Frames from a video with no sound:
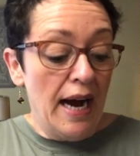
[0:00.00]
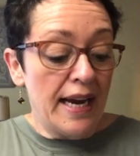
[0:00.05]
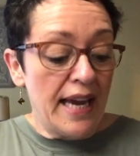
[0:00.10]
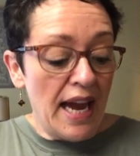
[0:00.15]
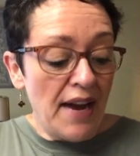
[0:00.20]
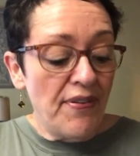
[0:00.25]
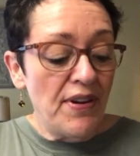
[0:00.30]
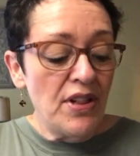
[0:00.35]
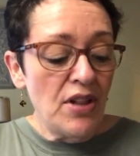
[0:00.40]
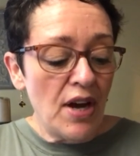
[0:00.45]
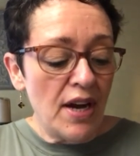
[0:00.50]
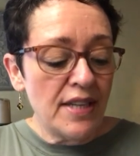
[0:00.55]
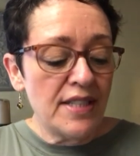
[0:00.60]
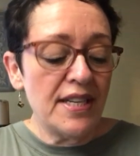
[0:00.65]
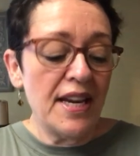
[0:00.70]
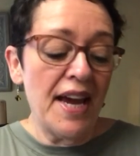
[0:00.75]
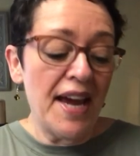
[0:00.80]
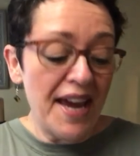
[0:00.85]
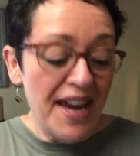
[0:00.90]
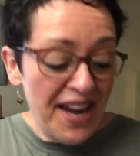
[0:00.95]
Cafe
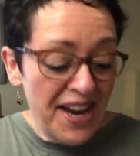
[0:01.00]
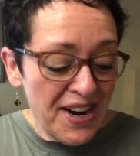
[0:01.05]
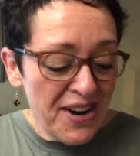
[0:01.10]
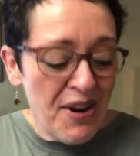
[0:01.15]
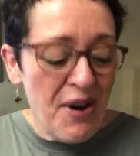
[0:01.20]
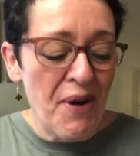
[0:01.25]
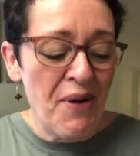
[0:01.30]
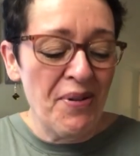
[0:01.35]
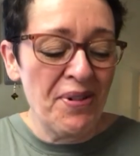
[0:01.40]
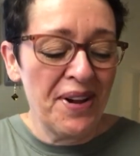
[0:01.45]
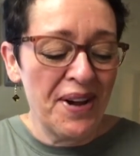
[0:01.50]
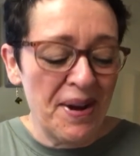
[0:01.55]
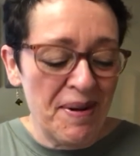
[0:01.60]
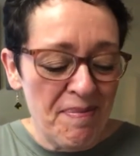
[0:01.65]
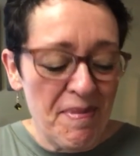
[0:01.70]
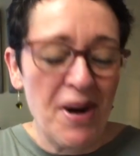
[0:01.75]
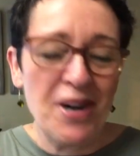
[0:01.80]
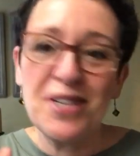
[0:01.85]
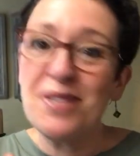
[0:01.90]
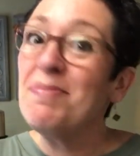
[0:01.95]
latte, cola,
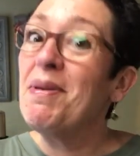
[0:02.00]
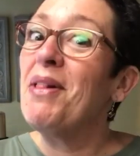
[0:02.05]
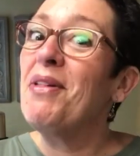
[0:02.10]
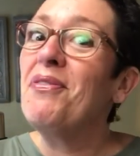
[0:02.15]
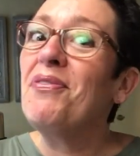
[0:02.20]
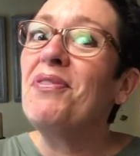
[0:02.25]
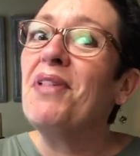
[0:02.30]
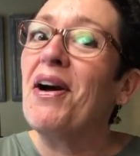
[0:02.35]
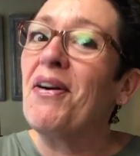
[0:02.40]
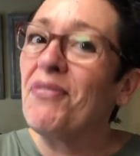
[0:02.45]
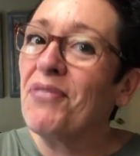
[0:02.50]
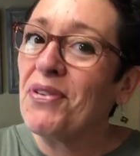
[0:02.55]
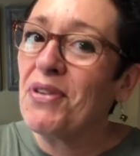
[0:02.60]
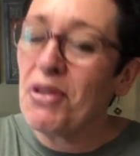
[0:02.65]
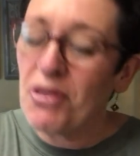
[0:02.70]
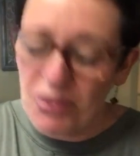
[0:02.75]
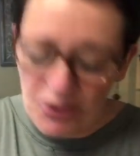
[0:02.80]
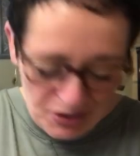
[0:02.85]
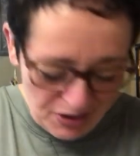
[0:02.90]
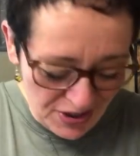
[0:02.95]
and marshmallow fluff for
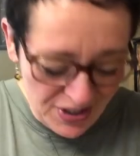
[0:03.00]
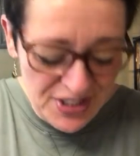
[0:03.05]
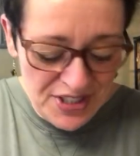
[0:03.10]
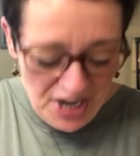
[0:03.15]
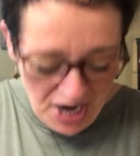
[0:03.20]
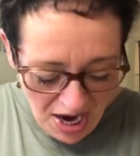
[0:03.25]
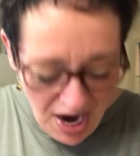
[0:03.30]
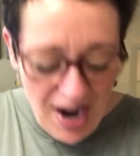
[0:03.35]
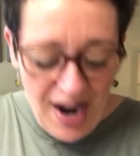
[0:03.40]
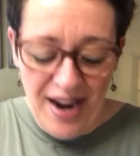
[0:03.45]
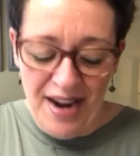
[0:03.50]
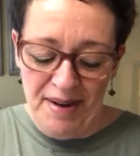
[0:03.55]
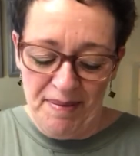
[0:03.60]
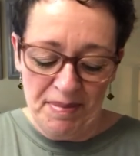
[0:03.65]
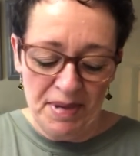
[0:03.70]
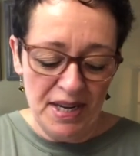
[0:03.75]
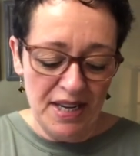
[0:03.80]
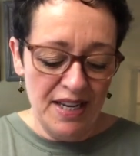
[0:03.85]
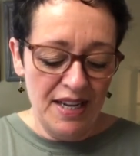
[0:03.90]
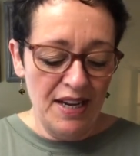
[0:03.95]
the 3rd
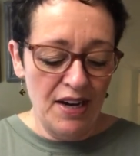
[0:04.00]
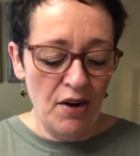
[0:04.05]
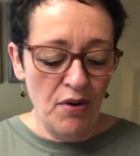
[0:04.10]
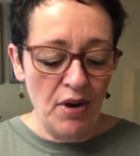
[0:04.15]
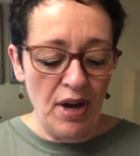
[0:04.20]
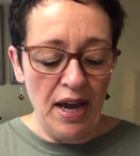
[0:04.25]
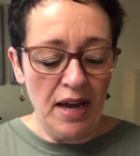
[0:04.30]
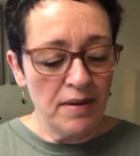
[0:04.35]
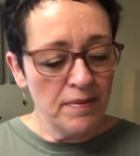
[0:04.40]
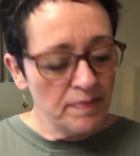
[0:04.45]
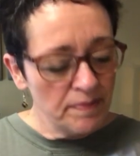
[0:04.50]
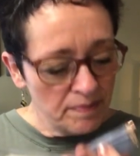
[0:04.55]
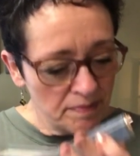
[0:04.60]
time. Okay.